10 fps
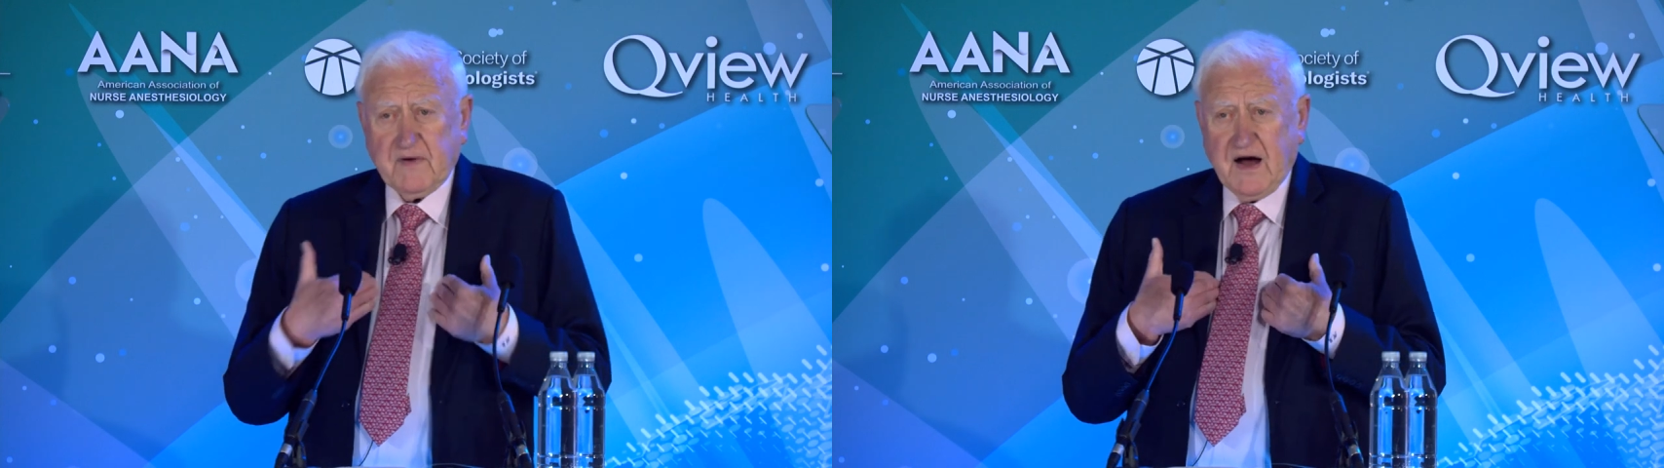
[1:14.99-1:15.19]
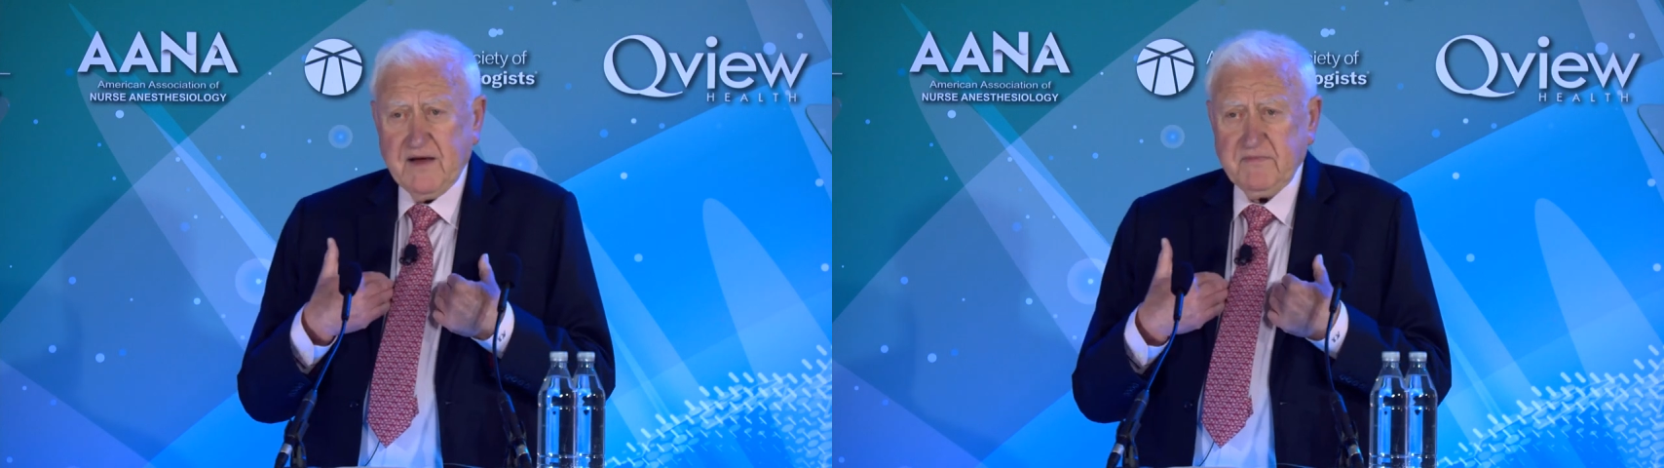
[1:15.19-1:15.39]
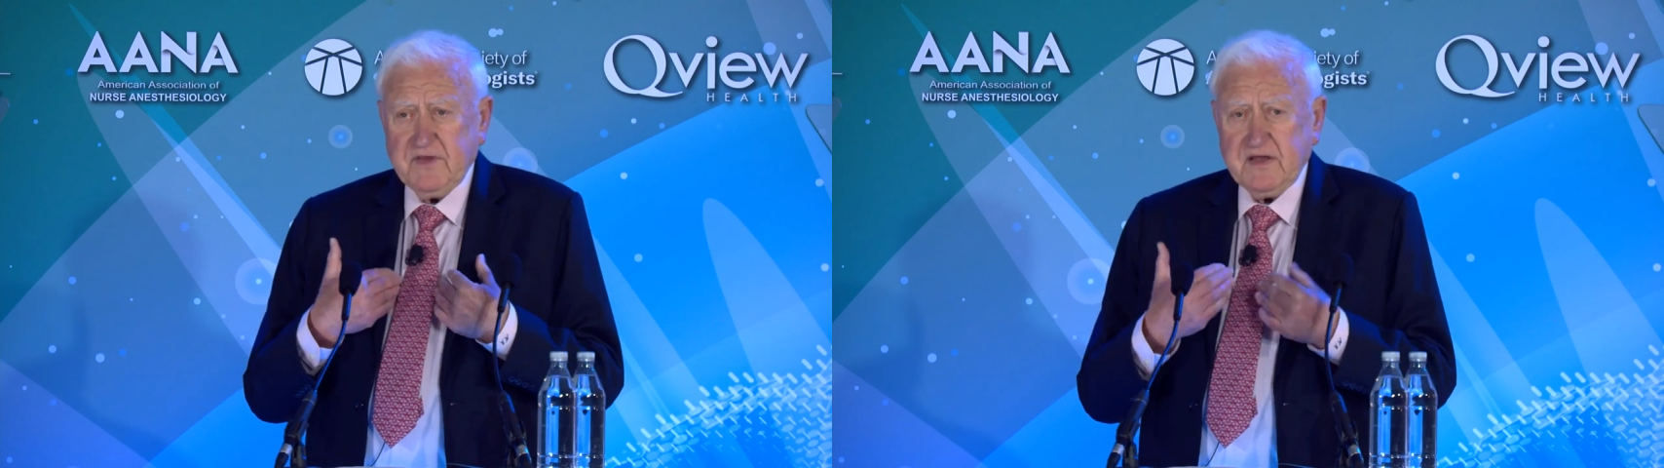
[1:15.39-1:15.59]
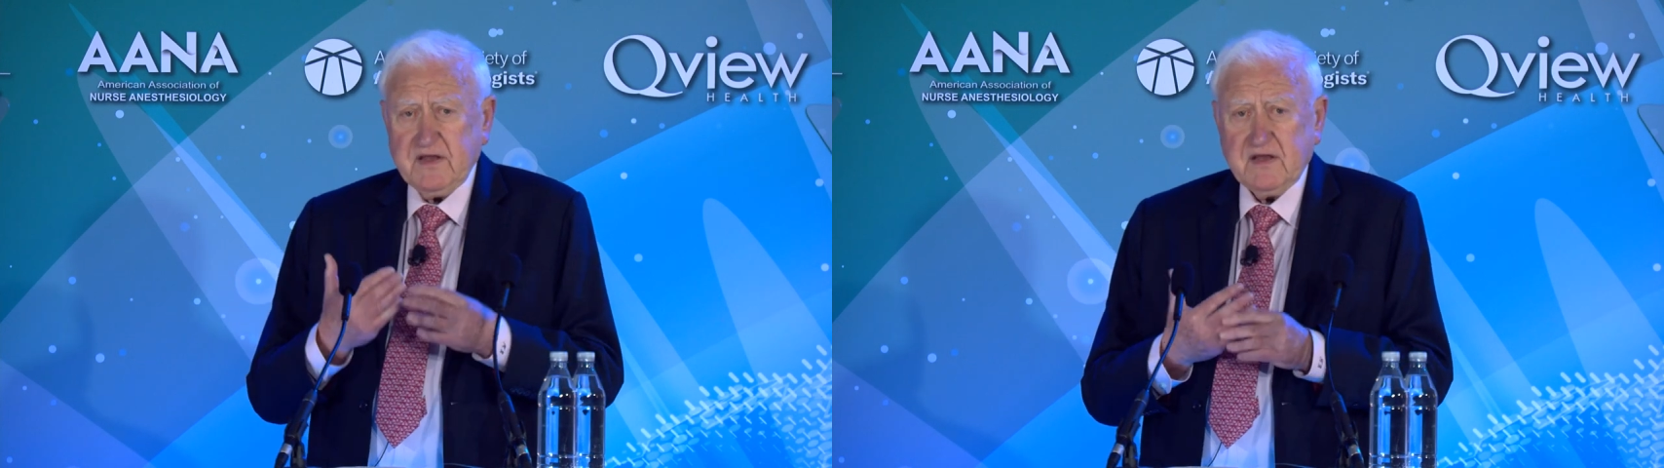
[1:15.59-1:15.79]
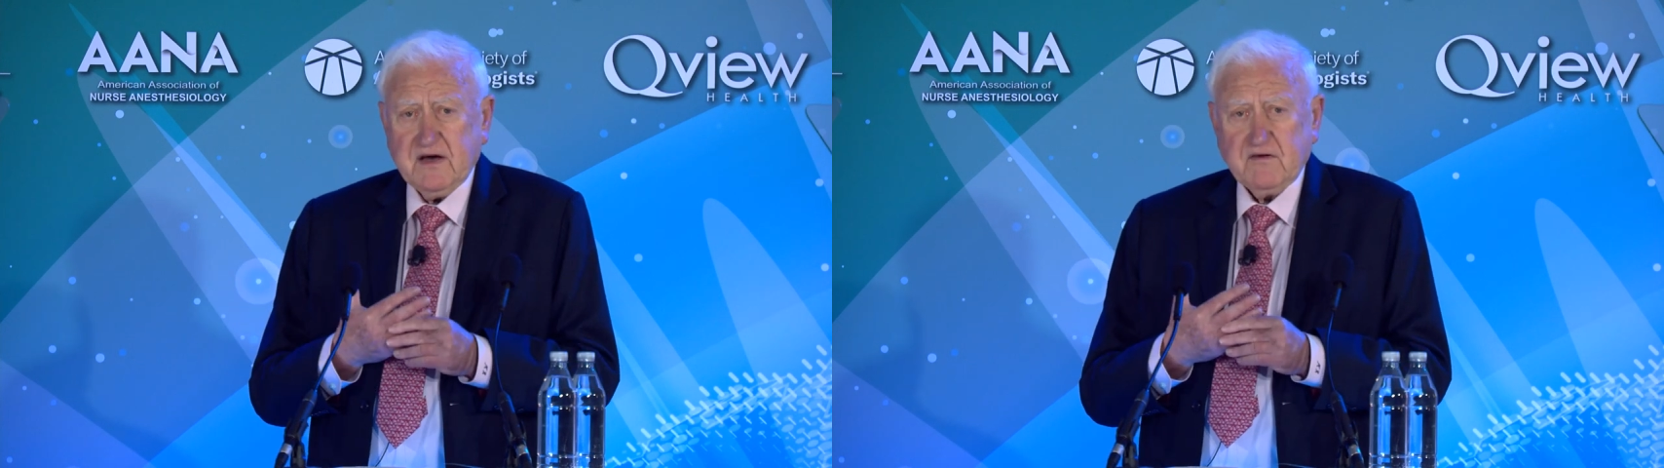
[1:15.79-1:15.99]
I'm
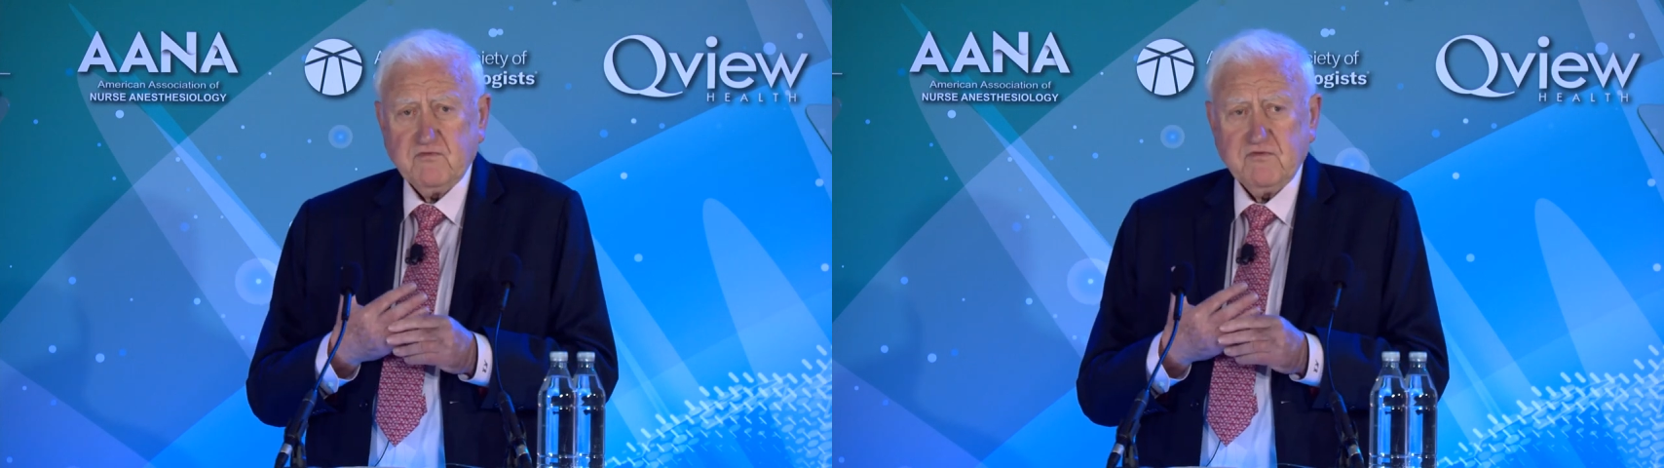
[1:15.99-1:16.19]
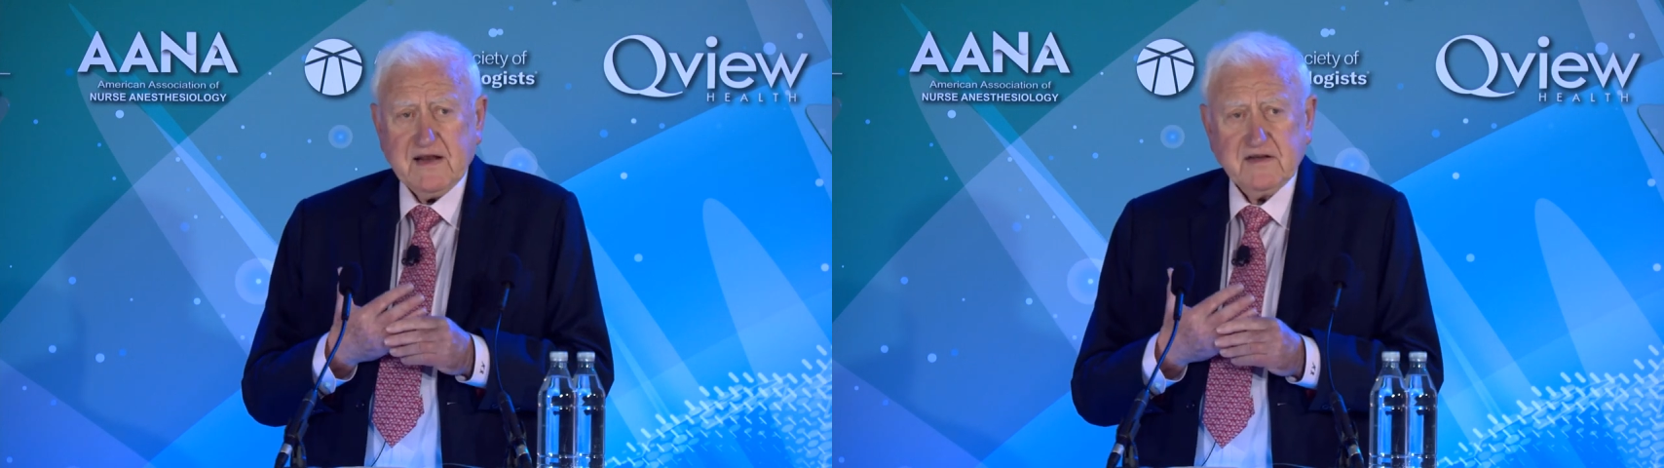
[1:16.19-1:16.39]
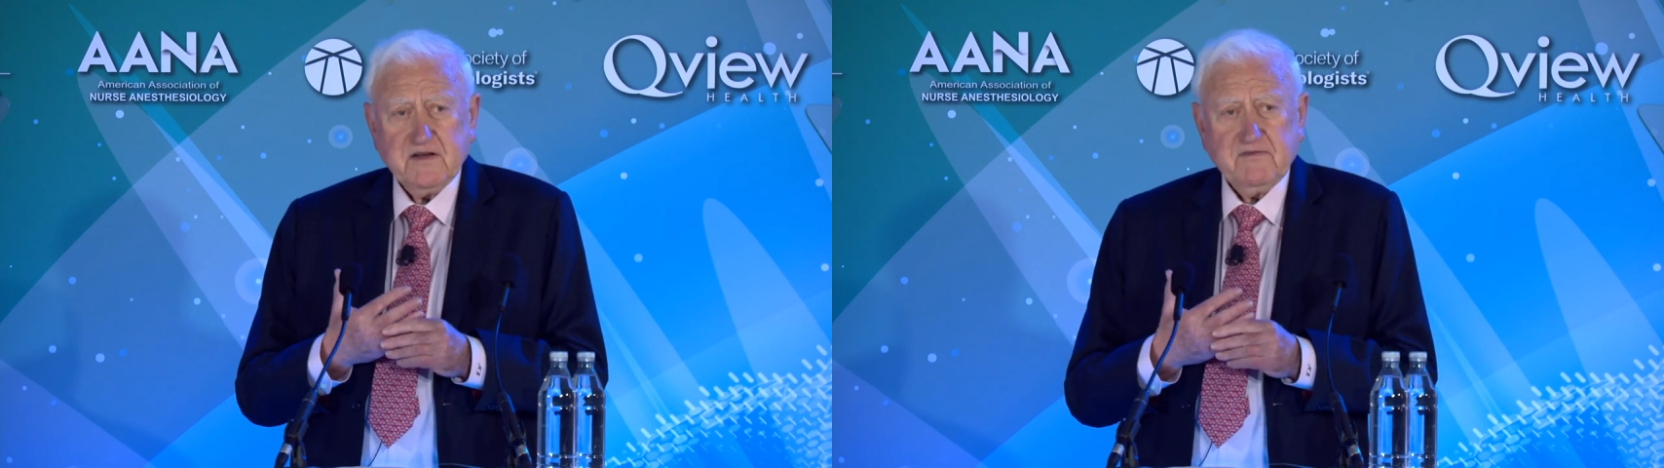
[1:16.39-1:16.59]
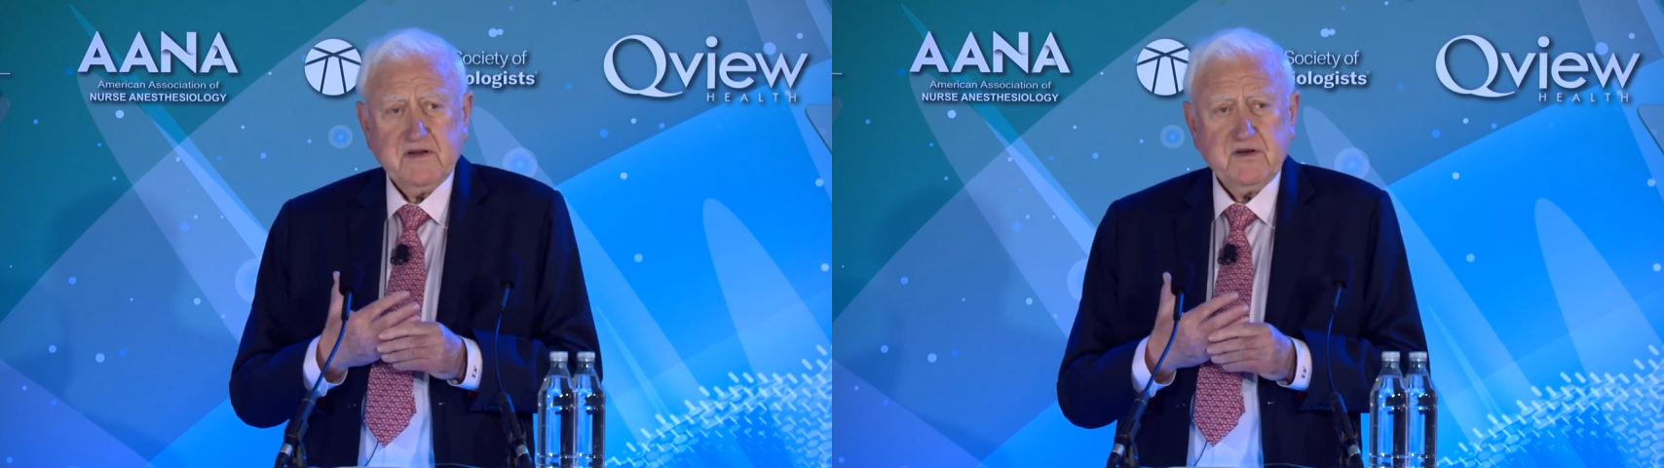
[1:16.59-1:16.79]
the uh, relatively